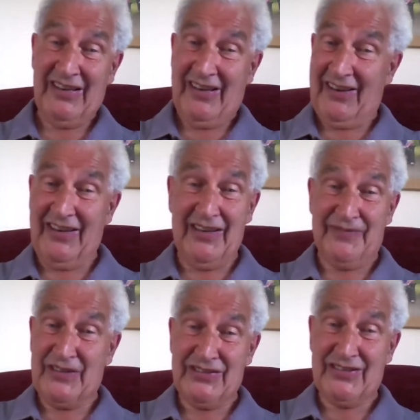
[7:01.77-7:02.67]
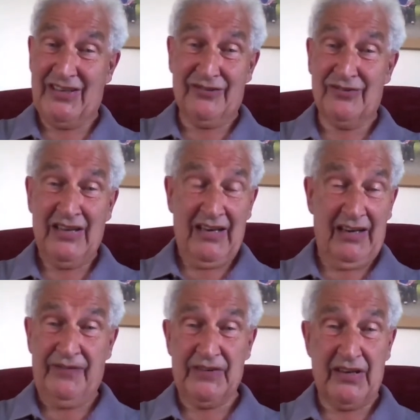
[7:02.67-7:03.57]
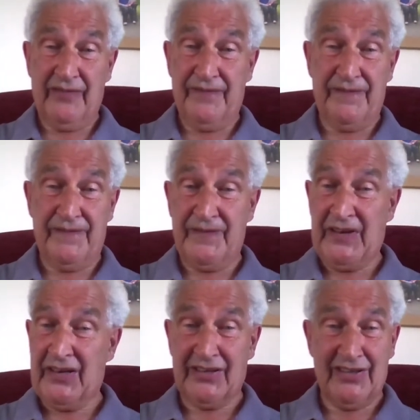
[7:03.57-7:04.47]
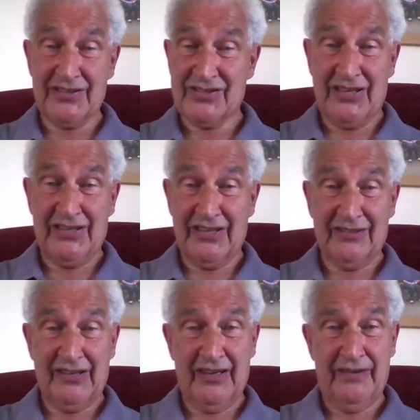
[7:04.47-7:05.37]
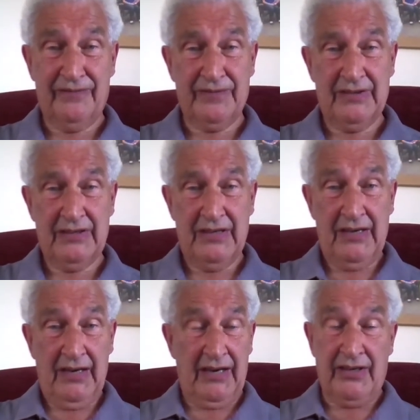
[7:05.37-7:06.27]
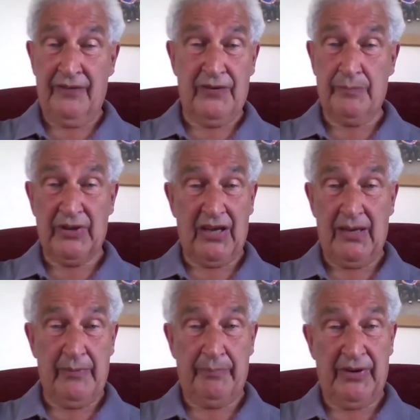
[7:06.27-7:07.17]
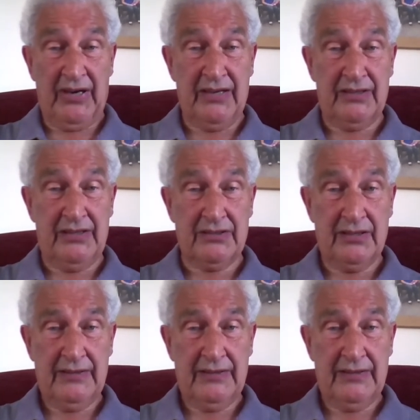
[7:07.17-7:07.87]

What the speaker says: I have to tell you, I've had a very exciting life. I never became a pilot.